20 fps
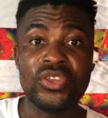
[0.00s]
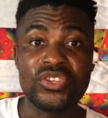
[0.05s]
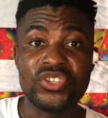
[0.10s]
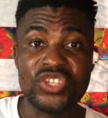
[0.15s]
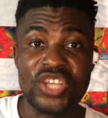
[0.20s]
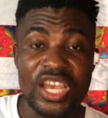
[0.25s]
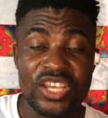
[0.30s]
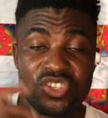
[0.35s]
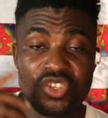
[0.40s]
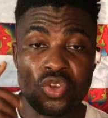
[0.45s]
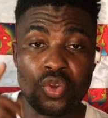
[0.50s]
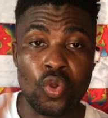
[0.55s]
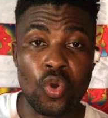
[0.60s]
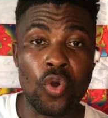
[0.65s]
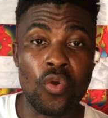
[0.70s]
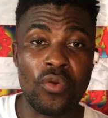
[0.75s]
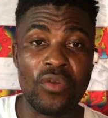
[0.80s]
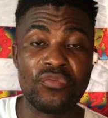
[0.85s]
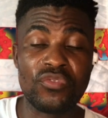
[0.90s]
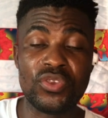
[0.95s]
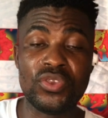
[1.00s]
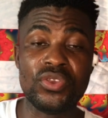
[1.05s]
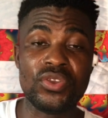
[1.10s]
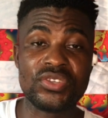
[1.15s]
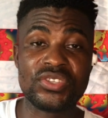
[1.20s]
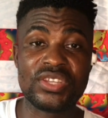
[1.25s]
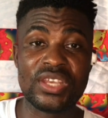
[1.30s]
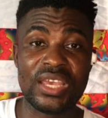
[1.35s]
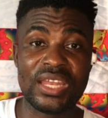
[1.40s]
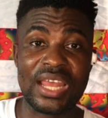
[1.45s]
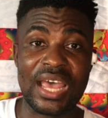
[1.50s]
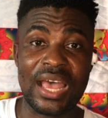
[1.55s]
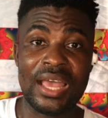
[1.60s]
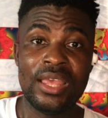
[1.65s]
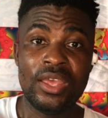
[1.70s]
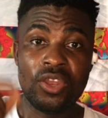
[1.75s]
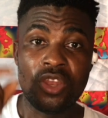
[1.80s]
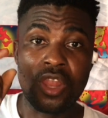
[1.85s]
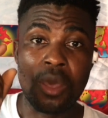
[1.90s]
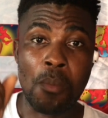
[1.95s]
Just know within yourself that
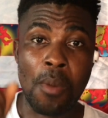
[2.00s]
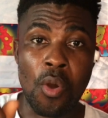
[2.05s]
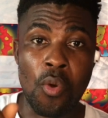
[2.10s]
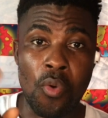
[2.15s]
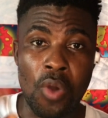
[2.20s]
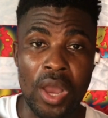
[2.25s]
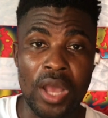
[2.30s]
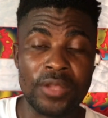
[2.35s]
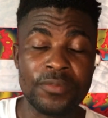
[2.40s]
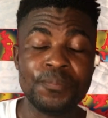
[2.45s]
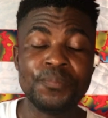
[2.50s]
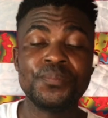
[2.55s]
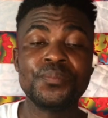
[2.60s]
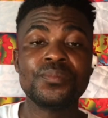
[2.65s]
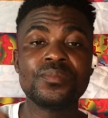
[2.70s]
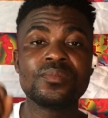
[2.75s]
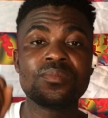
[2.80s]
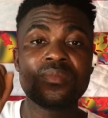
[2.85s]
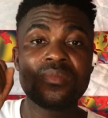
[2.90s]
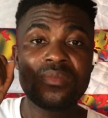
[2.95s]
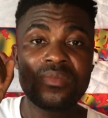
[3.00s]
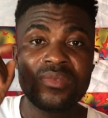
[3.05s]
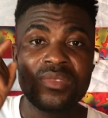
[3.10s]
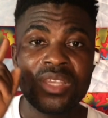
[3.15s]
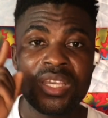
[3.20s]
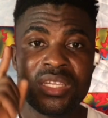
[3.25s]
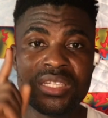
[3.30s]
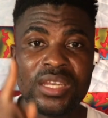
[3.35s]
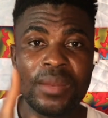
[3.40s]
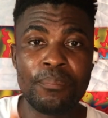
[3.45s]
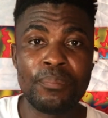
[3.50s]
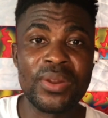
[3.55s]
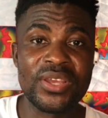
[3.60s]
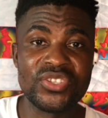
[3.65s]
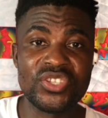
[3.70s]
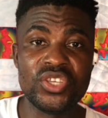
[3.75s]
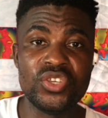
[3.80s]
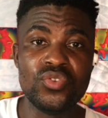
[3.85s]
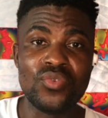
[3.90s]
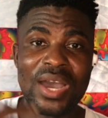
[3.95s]
number one, the
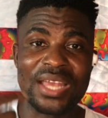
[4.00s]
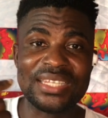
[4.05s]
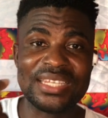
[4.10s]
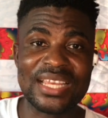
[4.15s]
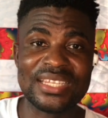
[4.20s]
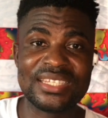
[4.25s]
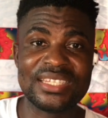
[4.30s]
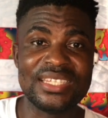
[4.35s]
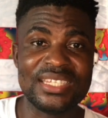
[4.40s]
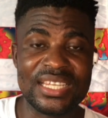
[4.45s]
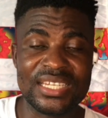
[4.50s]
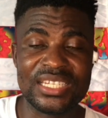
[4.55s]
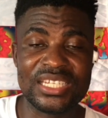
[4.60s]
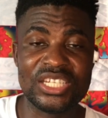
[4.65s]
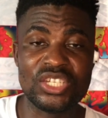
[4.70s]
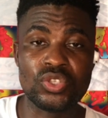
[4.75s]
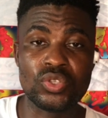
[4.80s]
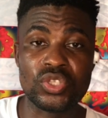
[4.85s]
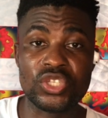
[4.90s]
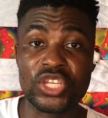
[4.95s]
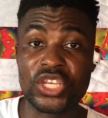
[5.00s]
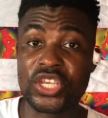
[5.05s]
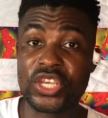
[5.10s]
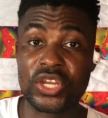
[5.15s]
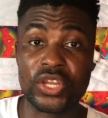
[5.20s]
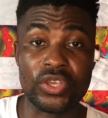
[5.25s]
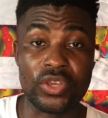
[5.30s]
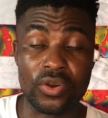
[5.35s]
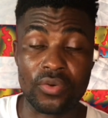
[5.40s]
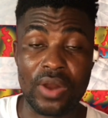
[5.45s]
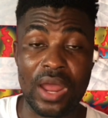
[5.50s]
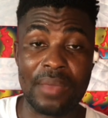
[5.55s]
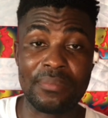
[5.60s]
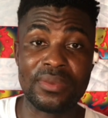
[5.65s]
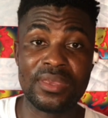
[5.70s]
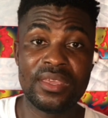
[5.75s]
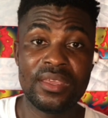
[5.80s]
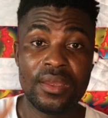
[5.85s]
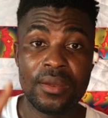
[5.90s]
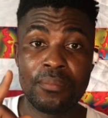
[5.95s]
person you are designating to take care of your
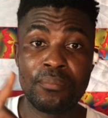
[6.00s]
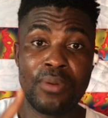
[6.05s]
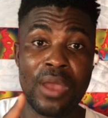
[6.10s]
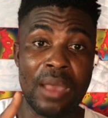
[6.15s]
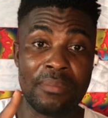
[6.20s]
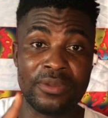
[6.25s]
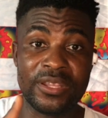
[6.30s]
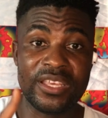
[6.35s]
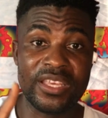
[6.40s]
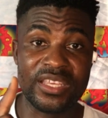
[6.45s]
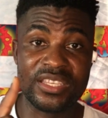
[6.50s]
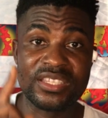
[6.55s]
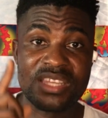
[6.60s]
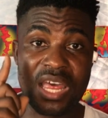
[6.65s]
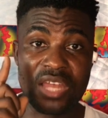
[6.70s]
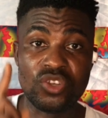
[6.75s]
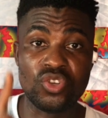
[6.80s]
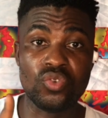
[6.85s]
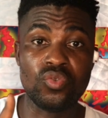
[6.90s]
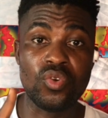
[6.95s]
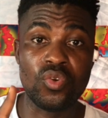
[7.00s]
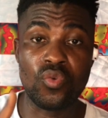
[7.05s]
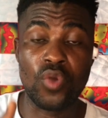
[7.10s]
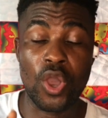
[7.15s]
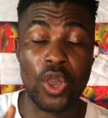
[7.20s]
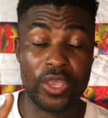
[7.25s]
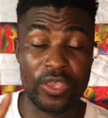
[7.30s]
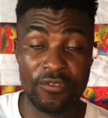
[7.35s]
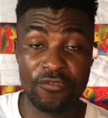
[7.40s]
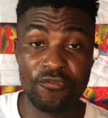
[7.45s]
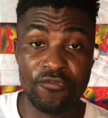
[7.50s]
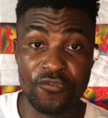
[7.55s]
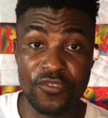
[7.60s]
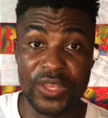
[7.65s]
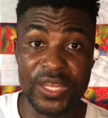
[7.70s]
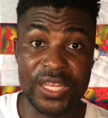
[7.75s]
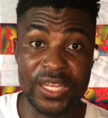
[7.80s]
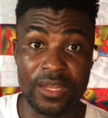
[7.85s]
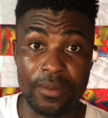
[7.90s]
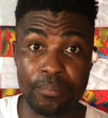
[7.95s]
rabbit probably is not doing well in
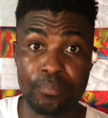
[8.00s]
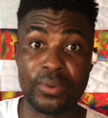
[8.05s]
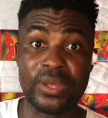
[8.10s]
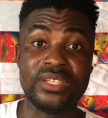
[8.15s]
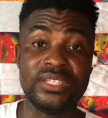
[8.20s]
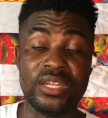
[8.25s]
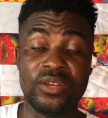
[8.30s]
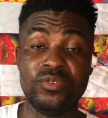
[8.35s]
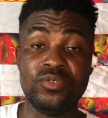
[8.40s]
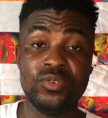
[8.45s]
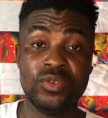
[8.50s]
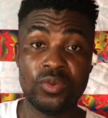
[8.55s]
feeding the pregnant